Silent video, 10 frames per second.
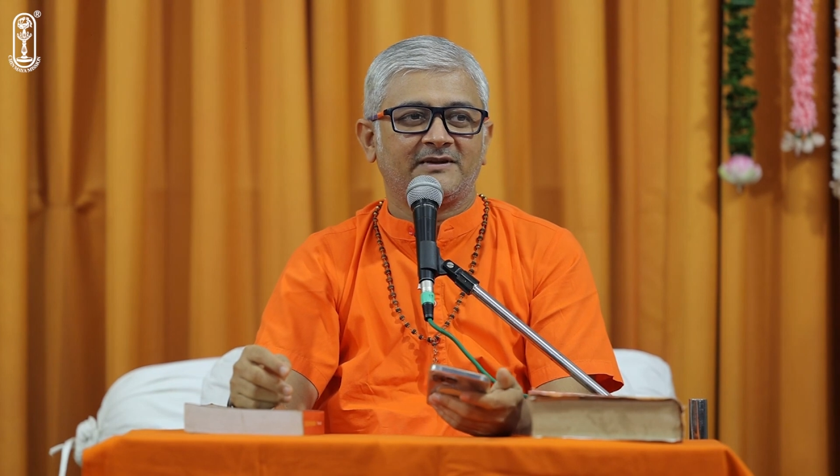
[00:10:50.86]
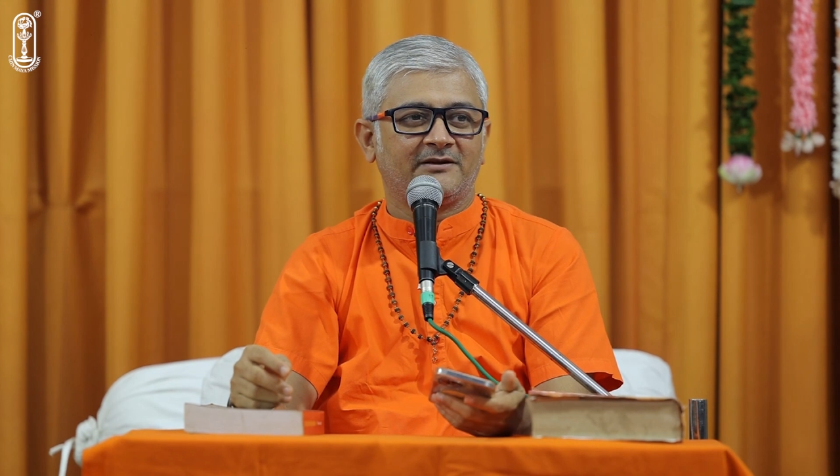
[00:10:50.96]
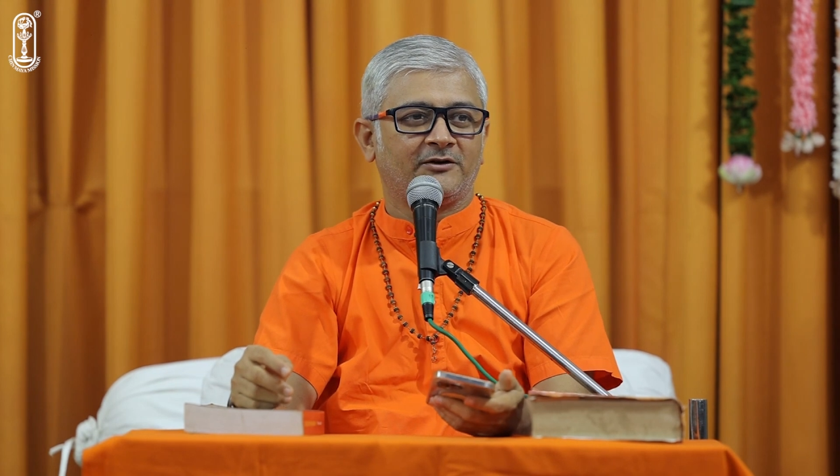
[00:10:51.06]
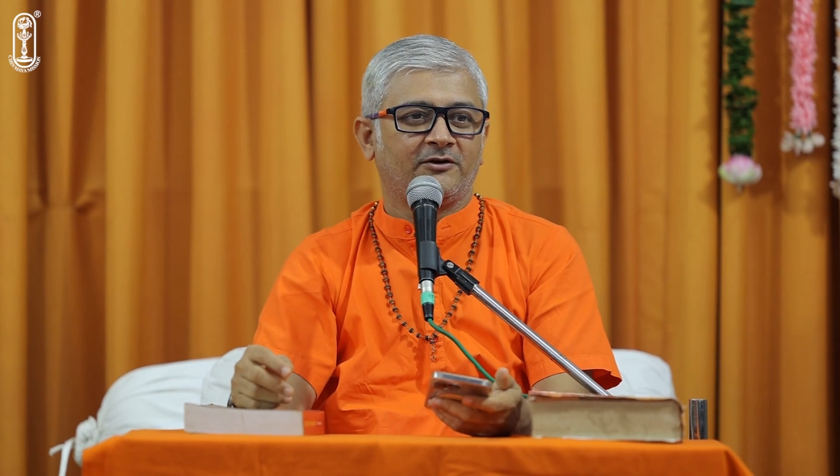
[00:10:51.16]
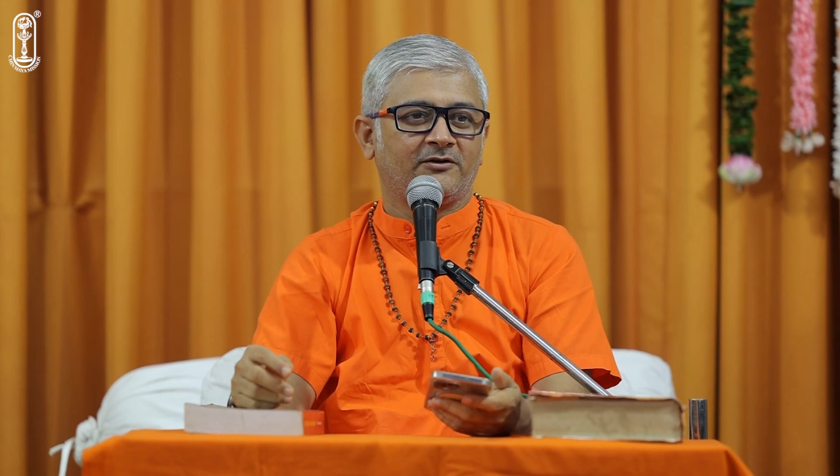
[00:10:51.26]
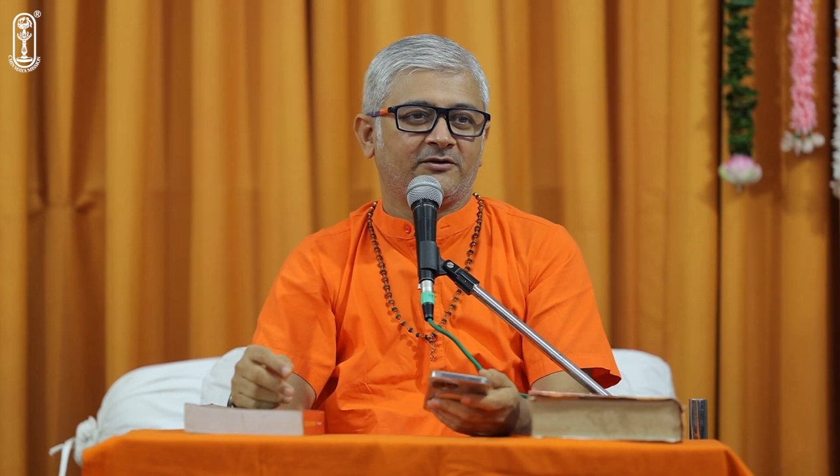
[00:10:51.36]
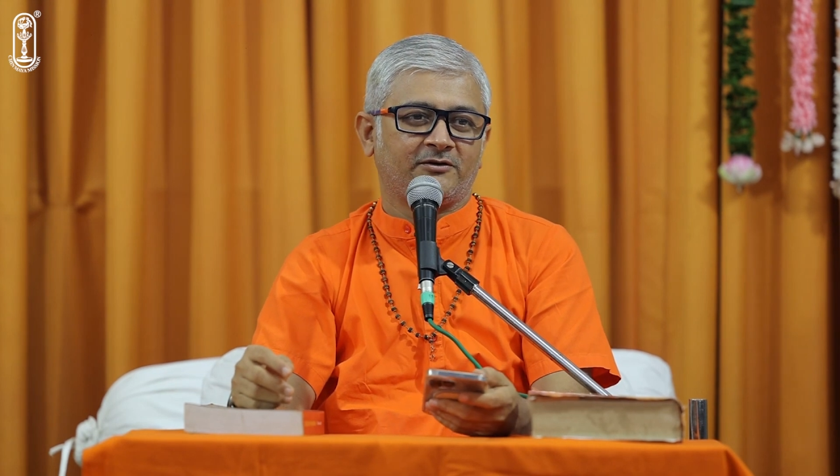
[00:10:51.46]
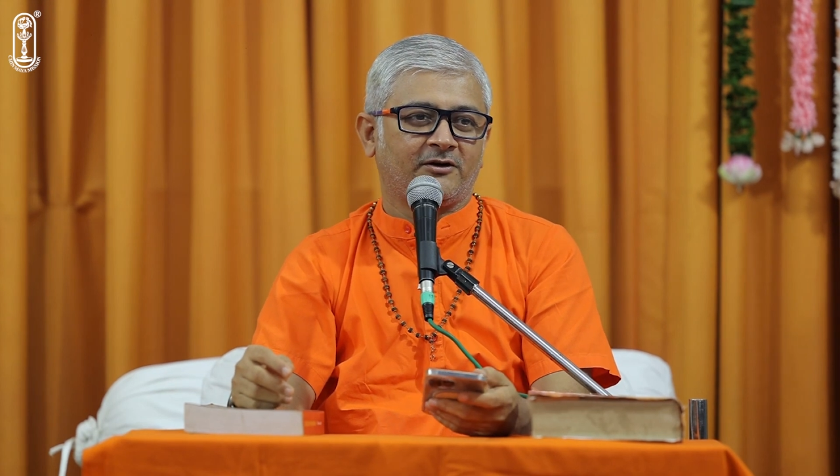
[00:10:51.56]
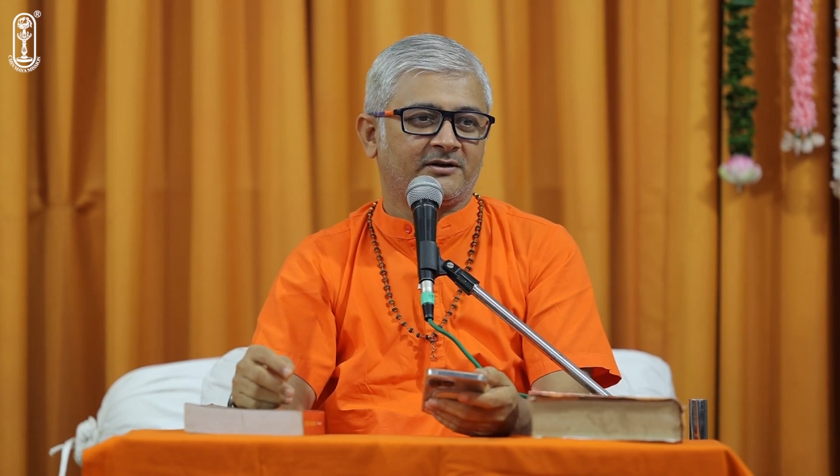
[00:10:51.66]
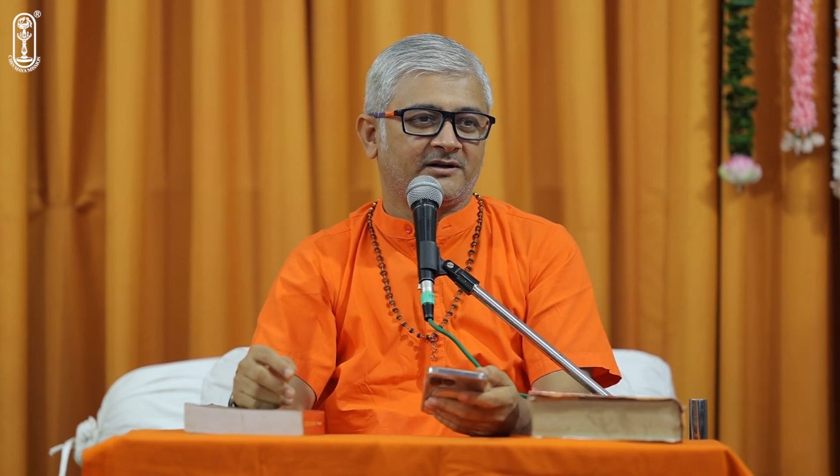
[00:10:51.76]
No, no,
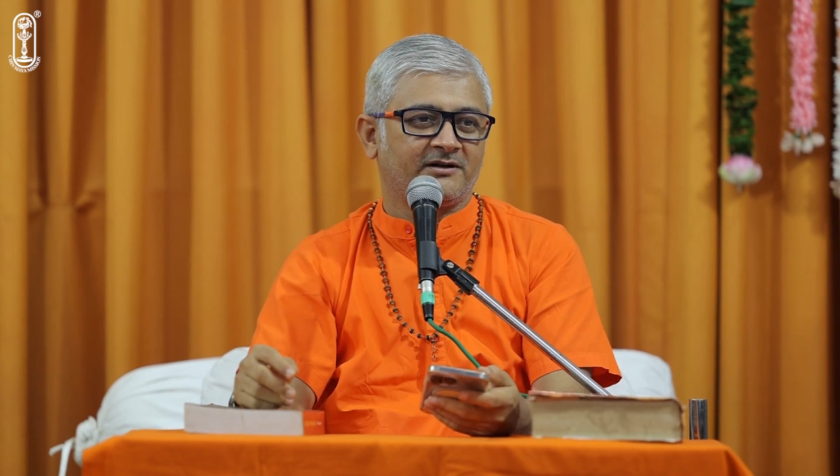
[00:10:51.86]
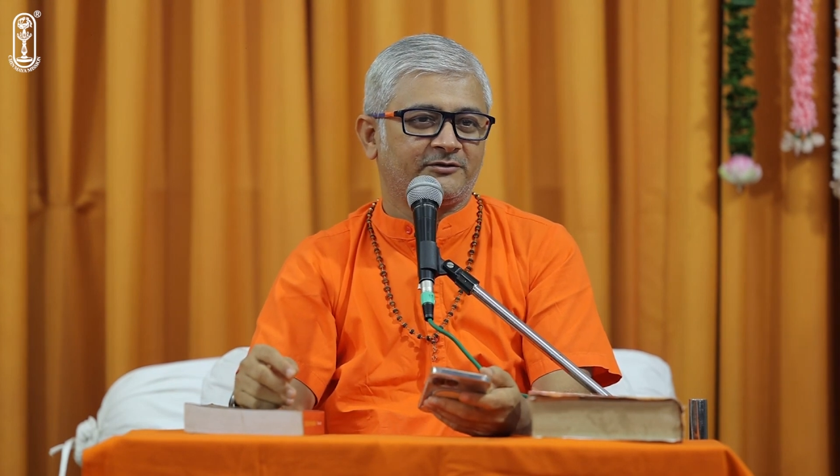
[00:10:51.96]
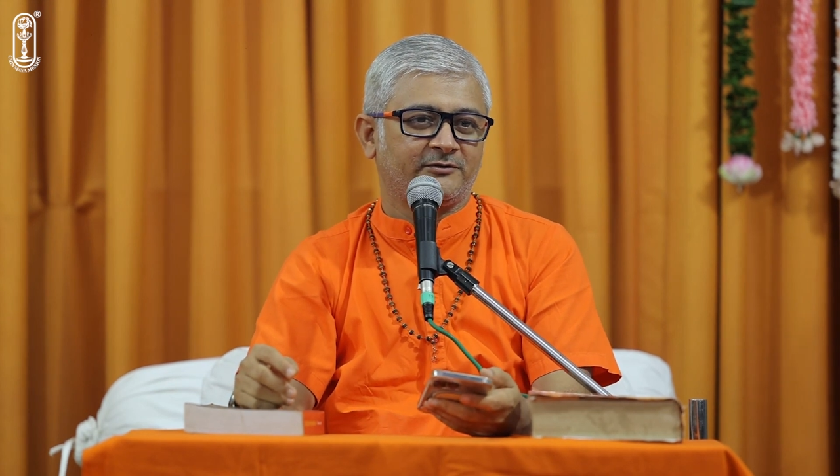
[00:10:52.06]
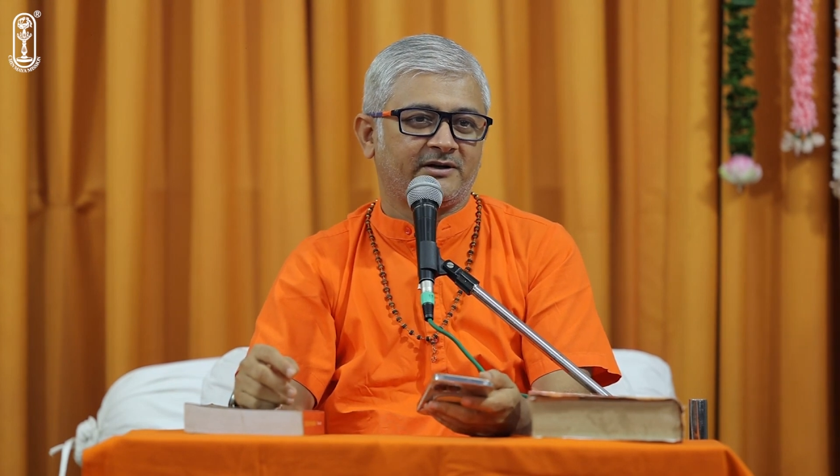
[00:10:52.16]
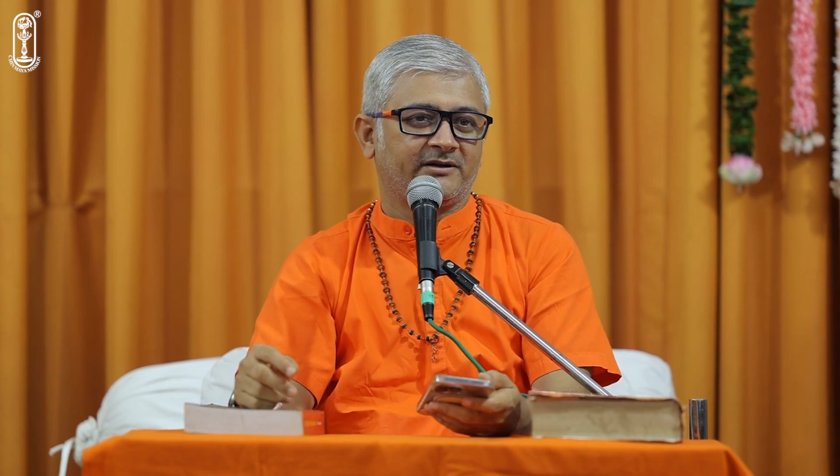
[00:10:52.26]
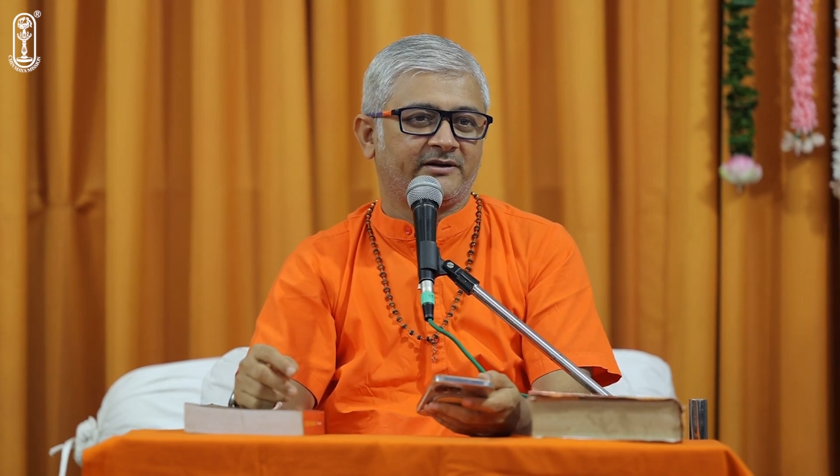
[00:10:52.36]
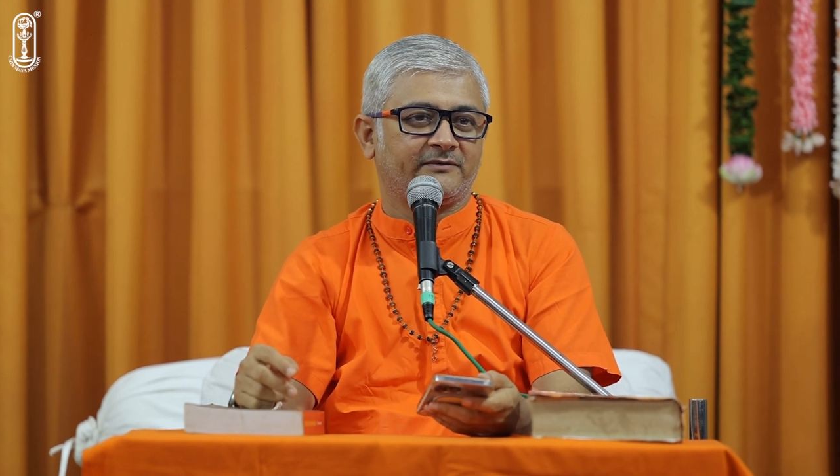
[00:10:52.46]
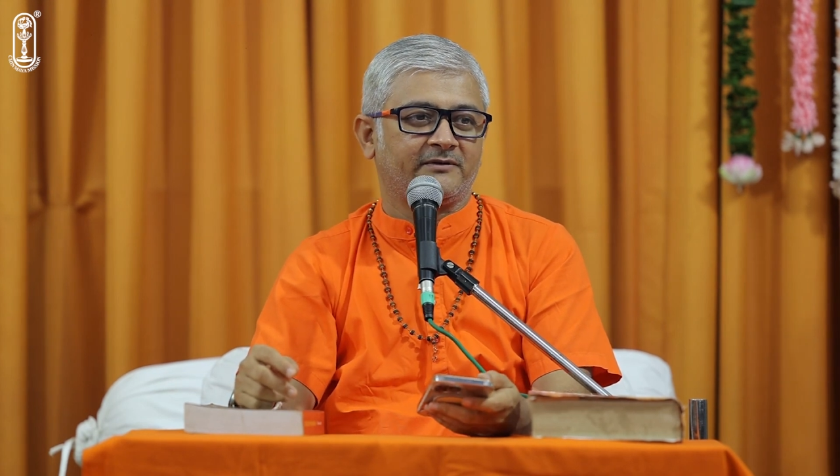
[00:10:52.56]
not Anasuya gave.